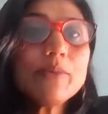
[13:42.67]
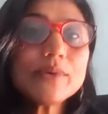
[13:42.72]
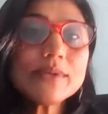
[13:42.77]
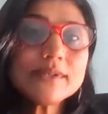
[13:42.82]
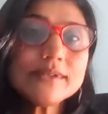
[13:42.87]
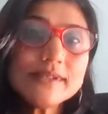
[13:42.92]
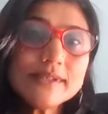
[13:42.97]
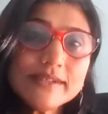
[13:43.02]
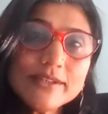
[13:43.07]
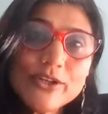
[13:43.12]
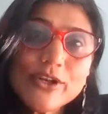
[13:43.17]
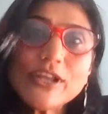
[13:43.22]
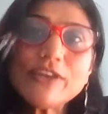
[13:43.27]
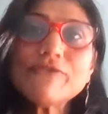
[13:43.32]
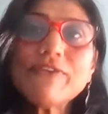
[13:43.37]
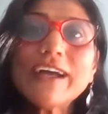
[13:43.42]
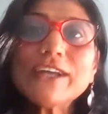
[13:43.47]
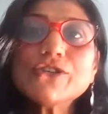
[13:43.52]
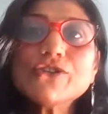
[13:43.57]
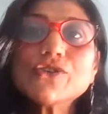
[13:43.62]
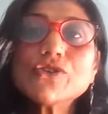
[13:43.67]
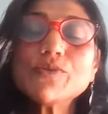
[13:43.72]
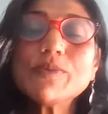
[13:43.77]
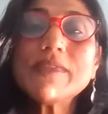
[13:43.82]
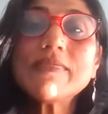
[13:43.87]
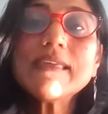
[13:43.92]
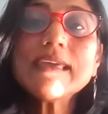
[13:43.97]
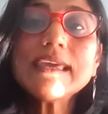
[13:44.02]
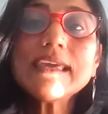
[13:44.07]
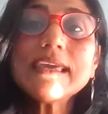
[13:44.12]
would invite you to be
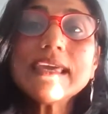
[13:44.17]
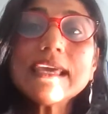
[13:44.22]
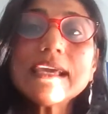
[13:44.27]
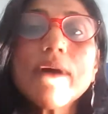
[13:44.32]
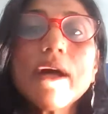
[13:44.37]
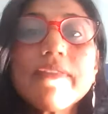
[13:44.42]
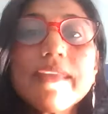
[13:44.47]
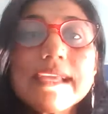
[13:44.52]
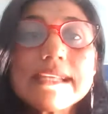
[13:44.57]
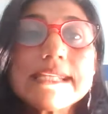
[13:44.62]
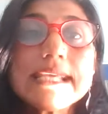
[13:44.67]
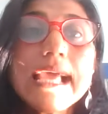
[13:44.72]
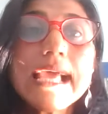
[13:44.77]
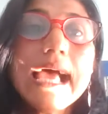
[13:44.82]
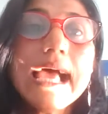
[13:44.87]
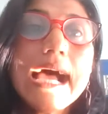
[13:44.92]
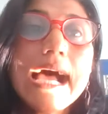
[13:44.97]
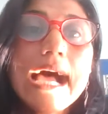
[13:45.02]
thinking about that